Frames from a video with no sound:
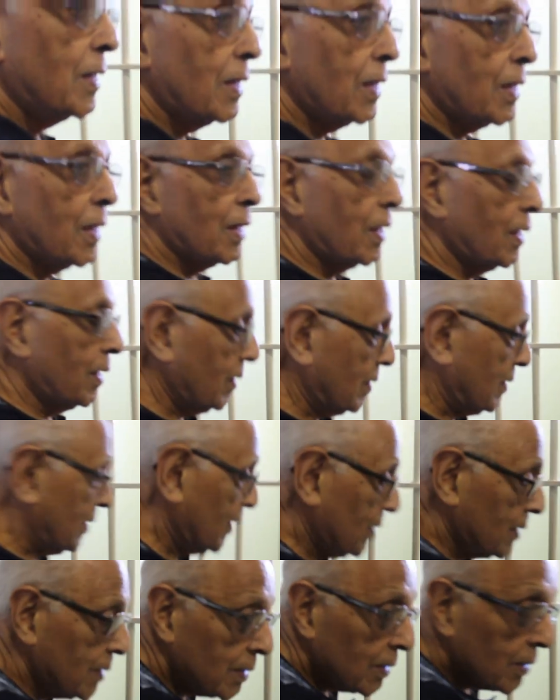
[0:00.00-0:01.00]

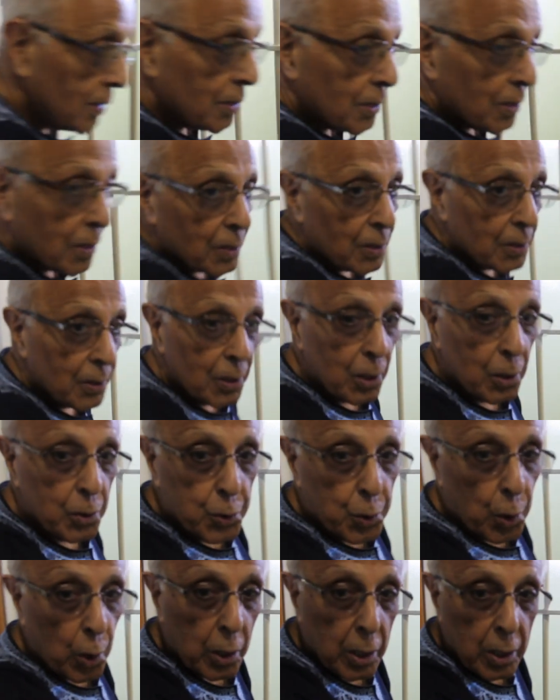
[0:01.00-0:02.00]
was with a
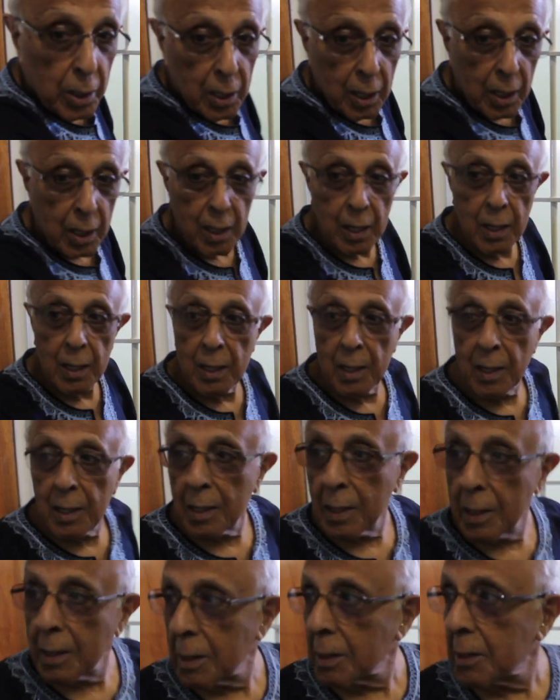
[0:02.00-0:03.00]
French
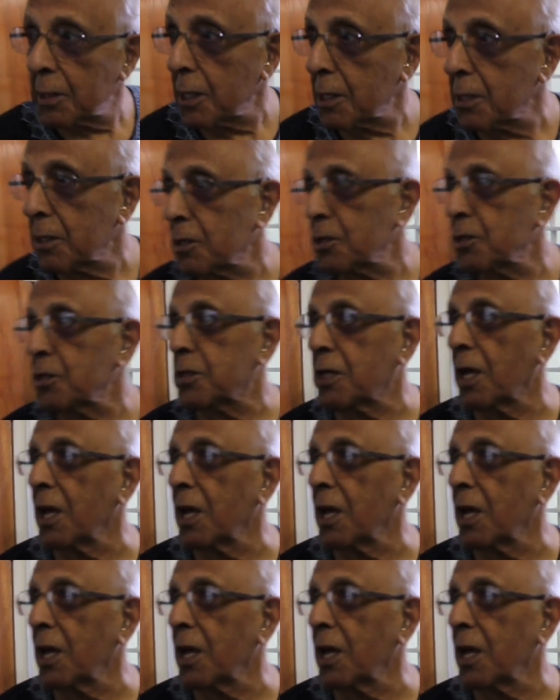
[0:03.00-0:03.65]
television group.